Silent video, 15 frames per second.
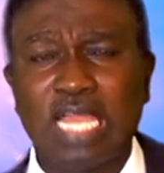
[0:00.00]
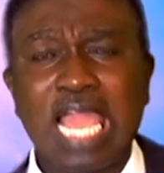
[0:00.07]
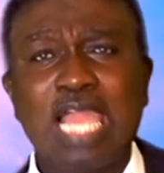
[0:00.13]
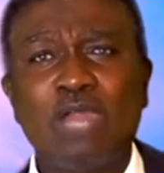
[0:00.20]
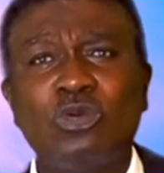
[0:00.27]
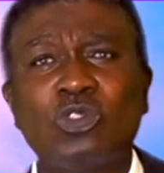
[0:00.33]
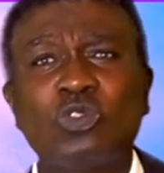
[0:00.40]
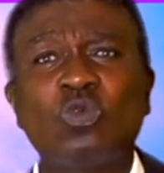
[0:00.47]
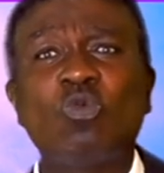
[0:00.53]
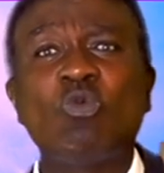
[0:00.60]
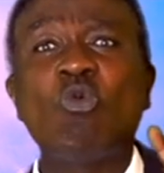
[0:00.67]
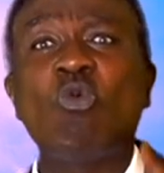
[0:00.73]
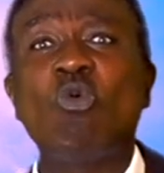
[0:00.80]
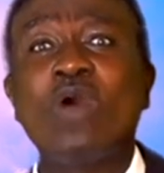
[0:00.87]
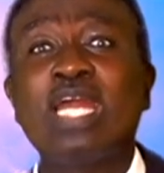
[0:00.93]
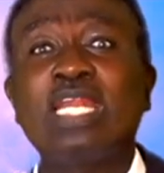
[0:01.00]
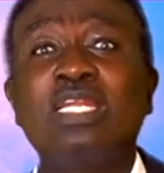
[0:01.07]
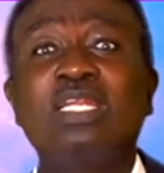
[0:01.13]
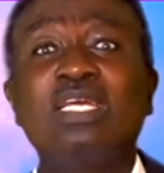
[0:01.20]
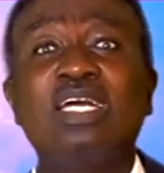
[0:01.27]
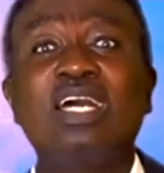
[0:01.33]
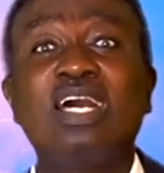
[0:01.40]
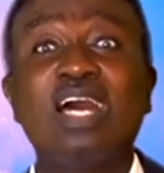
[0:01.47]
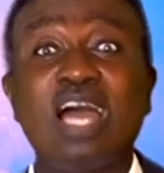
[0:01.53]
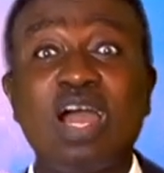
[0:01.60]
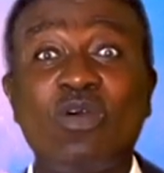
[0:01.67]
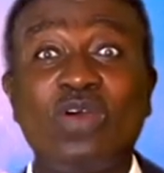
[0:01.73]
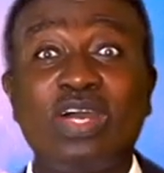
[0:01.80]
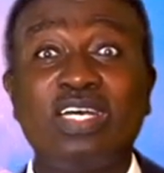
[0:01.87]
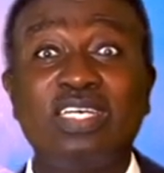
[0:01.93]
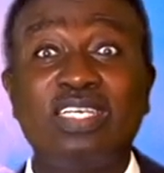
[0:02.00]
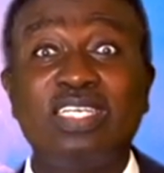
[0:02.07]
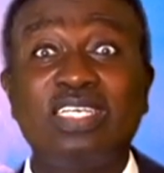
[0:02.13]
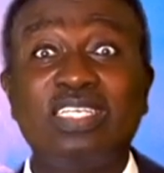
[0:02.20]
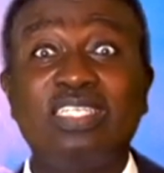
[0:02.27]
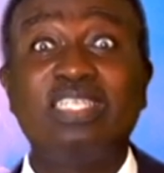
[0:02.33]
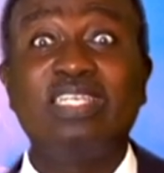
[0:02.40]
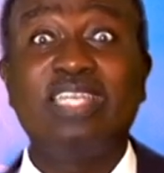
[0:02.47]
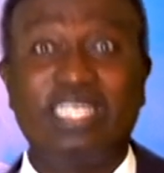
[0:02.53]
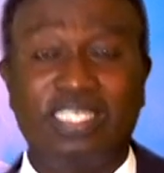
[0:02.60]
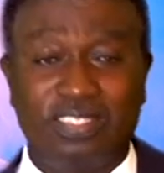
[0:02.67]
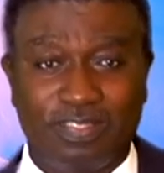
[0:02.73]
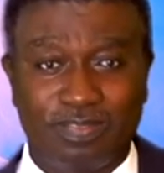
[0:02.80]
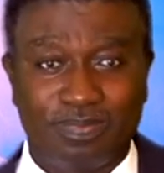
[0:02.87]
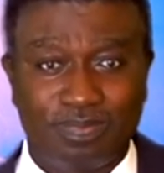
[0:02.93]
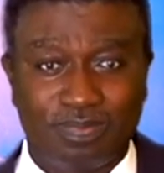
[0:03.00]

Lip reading: I was 1 hour late.